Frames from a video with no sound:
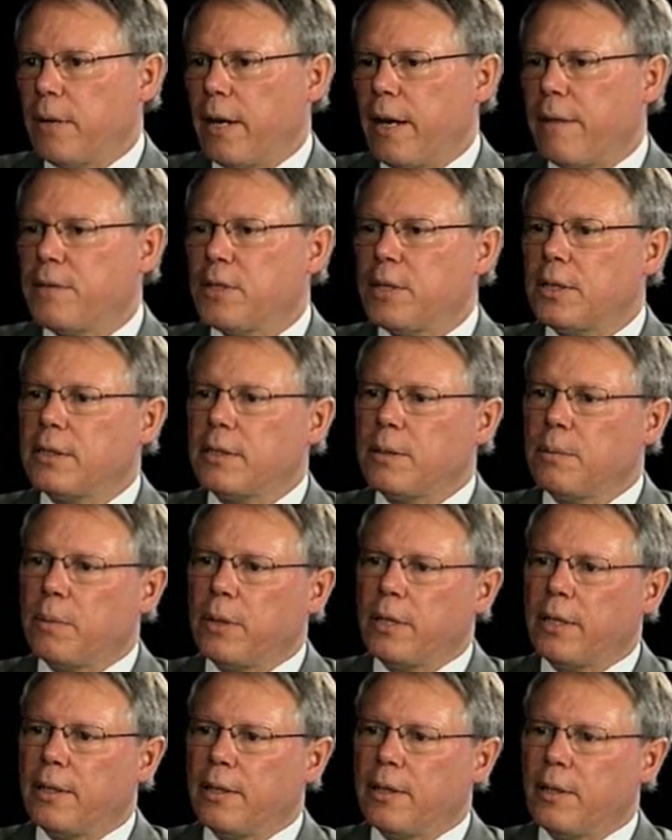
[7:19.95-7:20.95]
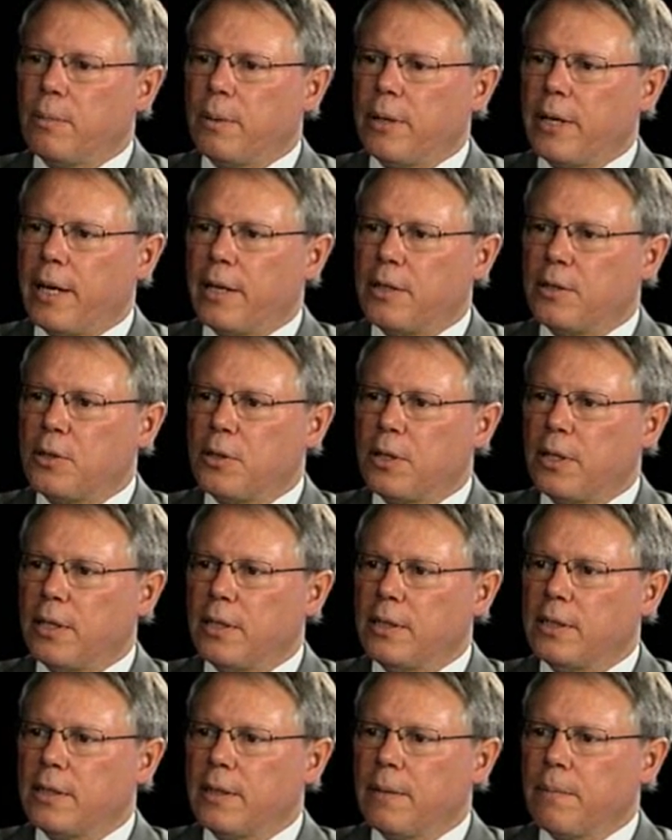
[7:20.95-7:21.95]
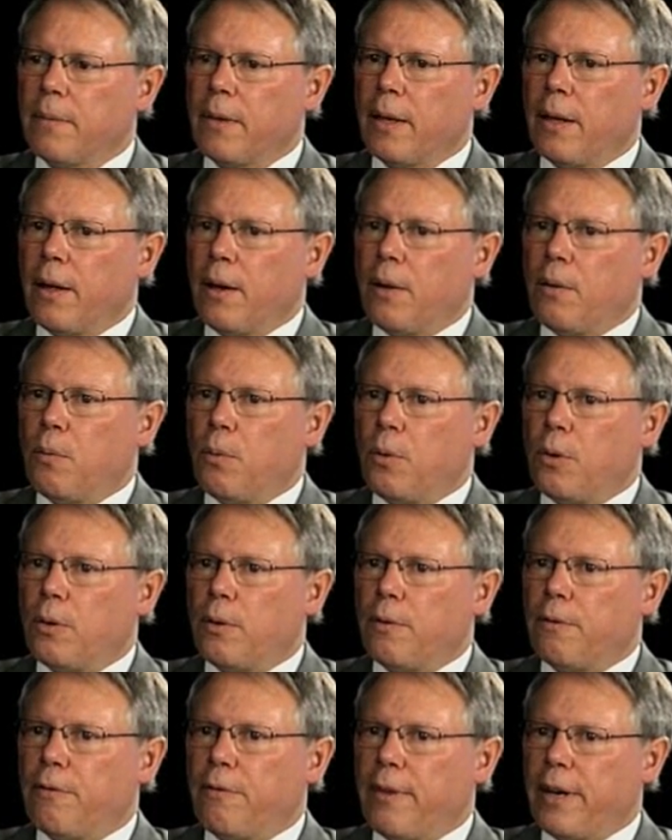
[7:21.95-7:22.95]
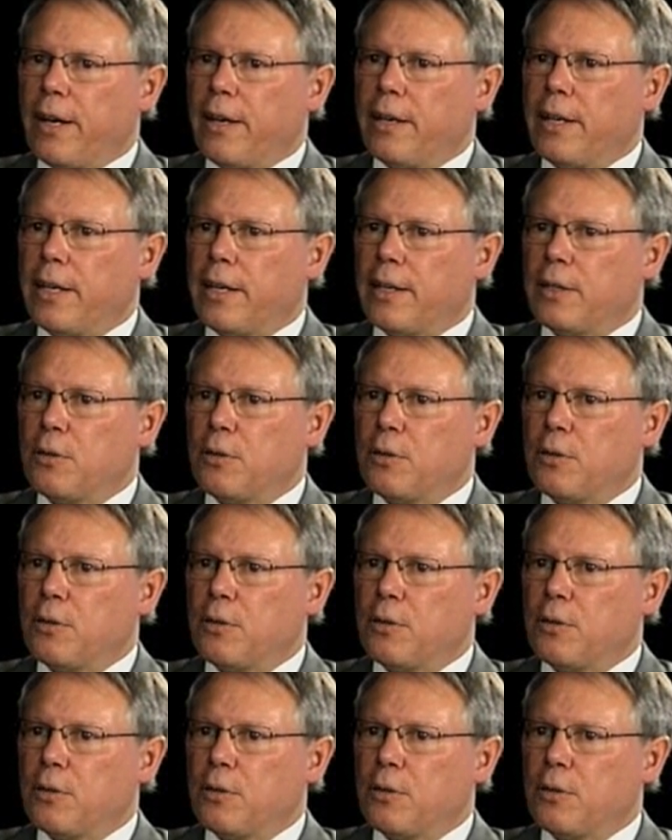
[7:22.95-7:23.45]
have just completed their PhDs. We're fairly